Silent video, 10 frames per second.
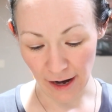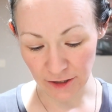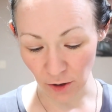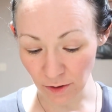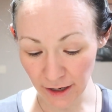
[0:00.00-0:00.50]
I
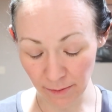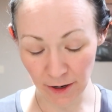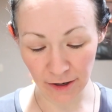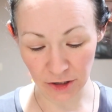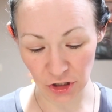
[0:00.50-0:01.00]
don't like
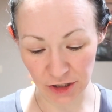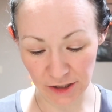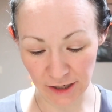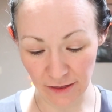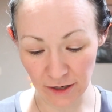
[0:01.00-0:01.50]
American
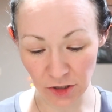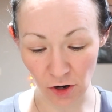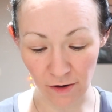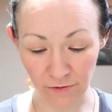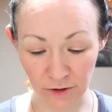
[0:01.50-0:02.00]
cheese. I think it's
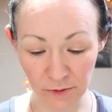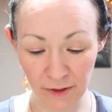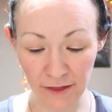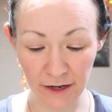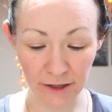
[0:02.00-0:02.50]
awful. It's a
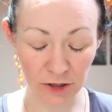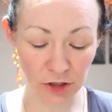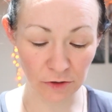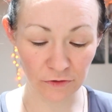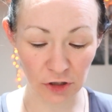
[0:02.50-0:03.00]
pathetic
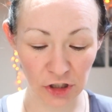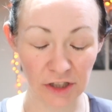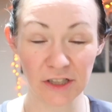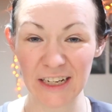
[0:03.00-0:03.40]
excuse for cheese.